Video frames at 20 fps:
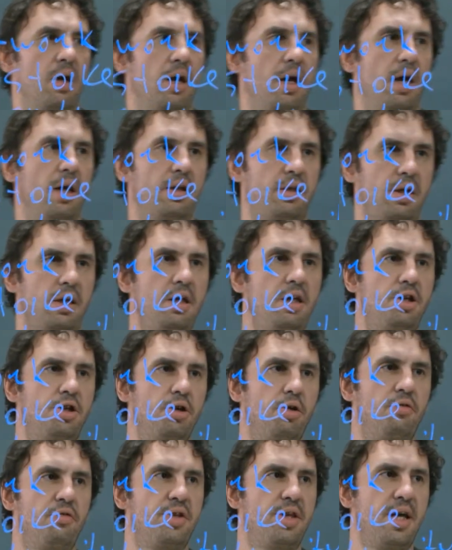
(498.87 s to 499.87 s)
and each
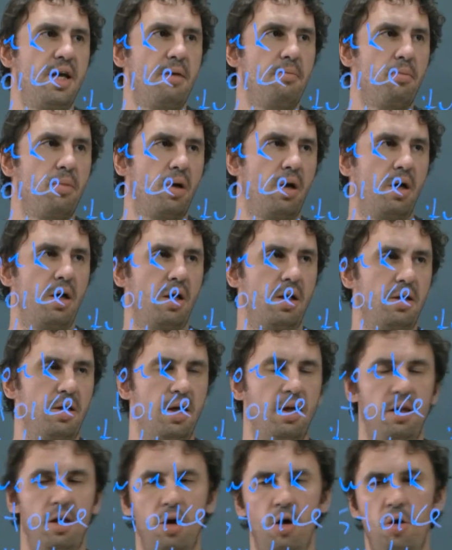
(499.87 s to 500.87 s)
of them
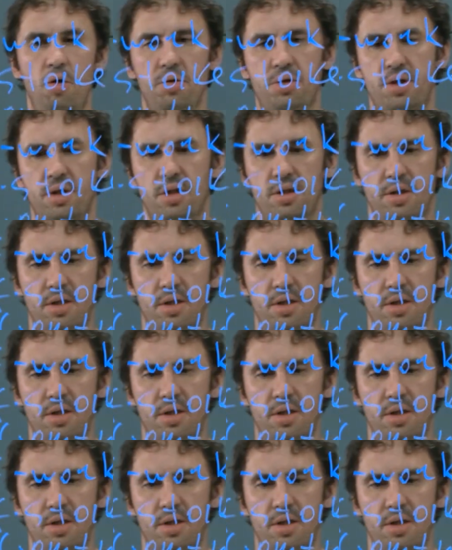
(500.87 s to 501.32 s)
downloads